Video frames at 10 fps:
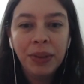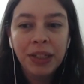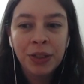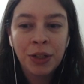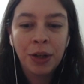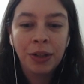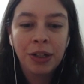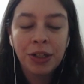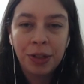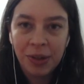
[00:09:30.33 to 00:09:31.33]
So
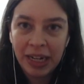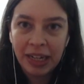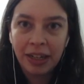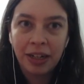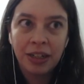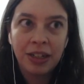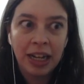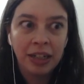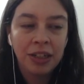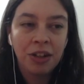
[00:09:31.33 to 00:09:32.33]
there's 3. There's
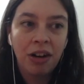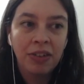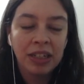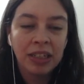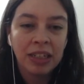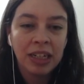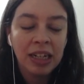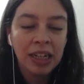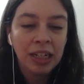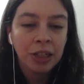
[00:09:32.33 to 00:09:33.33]
Endless Harvest,
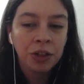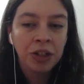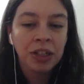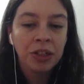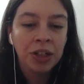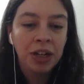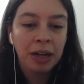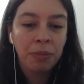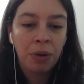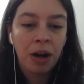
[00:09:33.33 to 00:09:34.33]
Trickster,
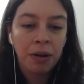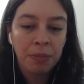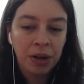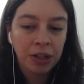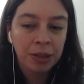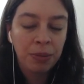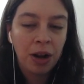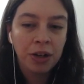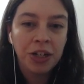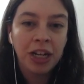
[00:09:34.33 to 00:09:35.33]
and Production
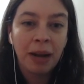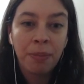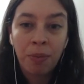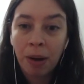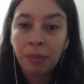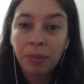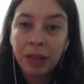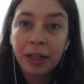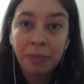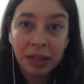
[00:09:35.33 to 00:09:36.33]
Prodigy. I'm probably
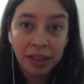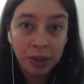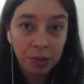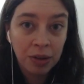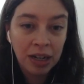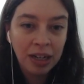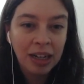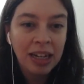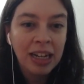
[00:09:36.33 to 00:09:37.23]
going to pick this one